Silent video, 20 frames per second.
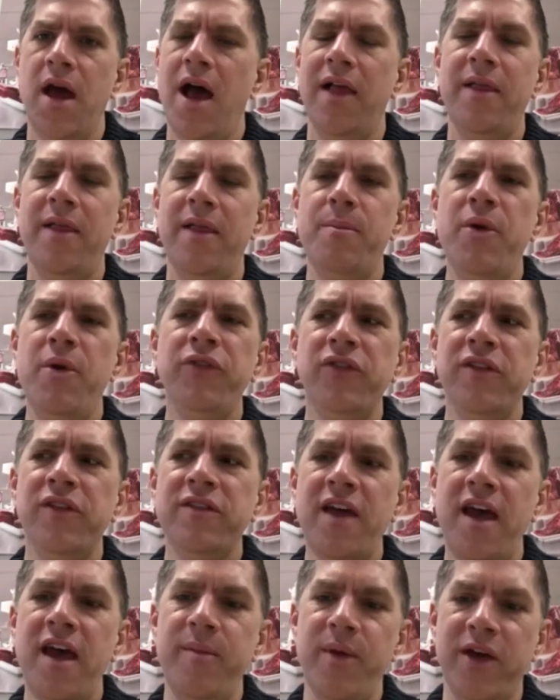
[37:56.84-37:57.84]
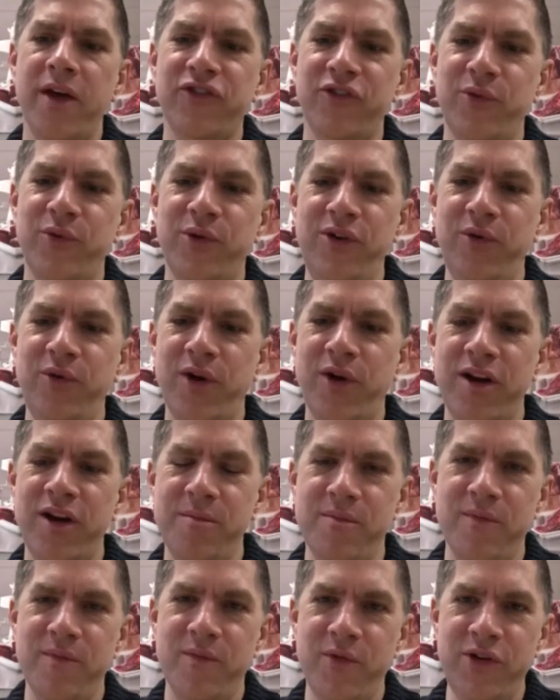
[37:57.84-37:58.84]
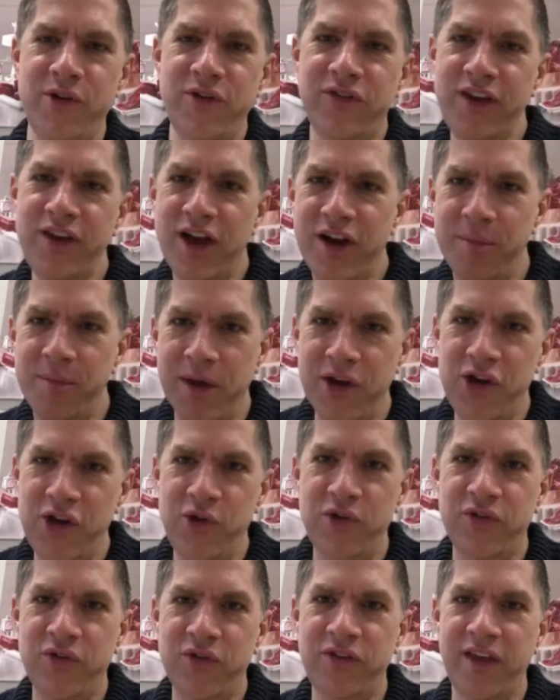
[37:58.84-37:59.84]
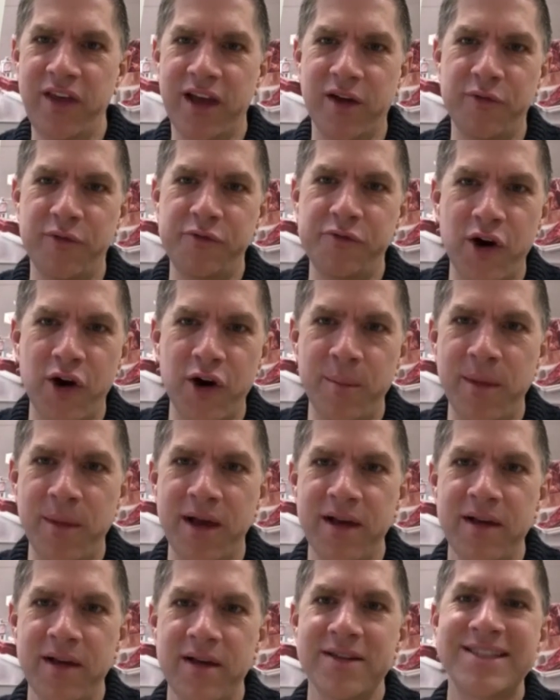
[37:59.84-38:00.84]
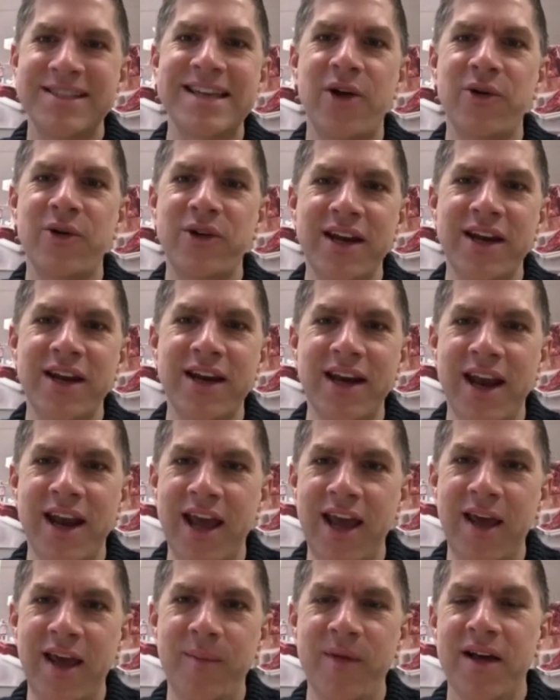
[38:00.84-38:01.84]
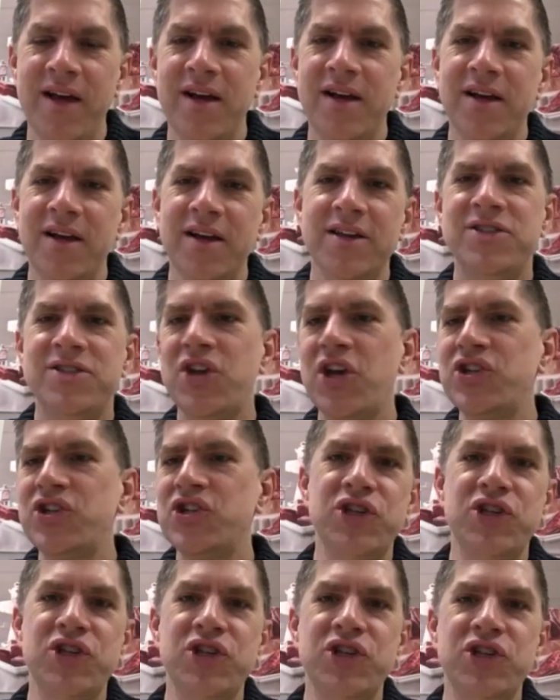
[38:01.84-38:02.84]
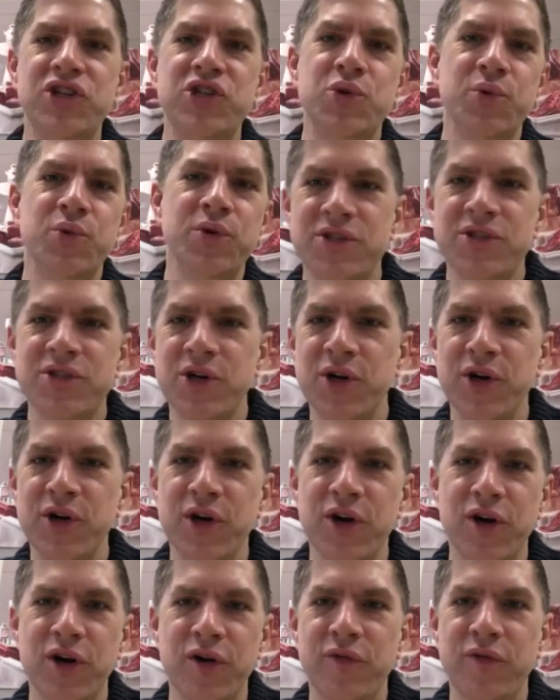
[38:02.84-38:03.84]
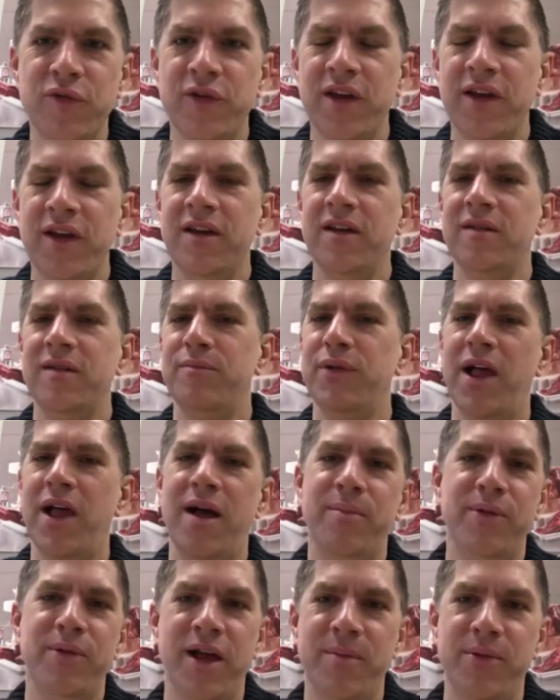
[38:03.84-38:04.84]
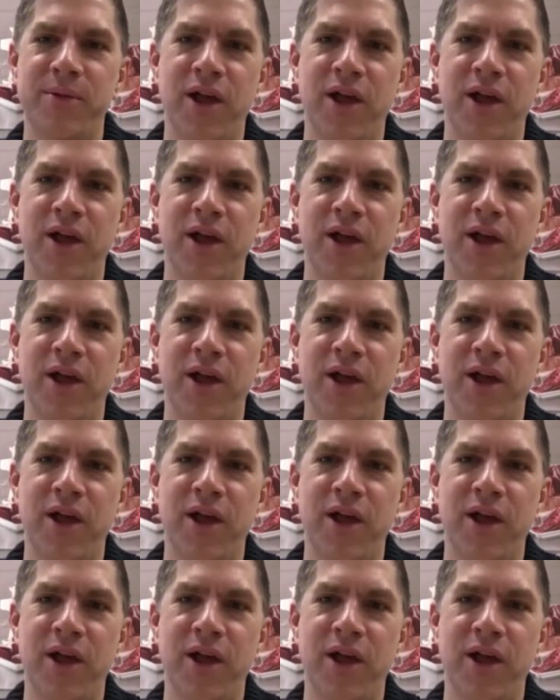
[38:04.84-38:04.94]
Most of the time, actually, when you see on a menu, you see like a farm-sounding name, such and such reserve, blah blah